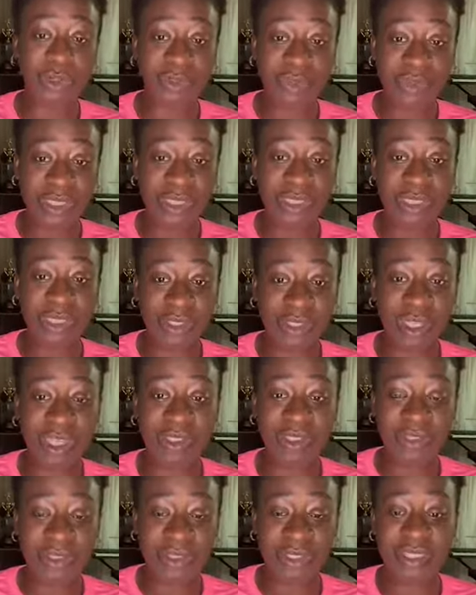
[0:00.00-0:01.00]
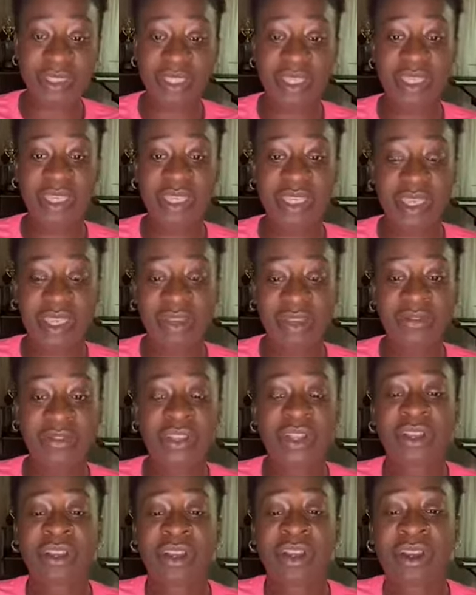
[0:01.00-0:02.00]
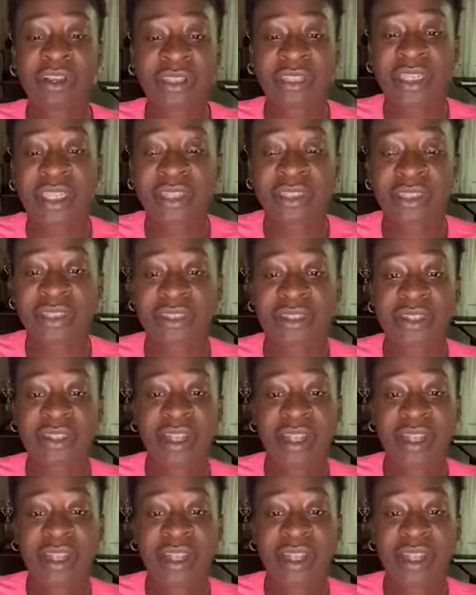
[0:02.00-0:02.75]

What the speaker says: really looking to see if their content is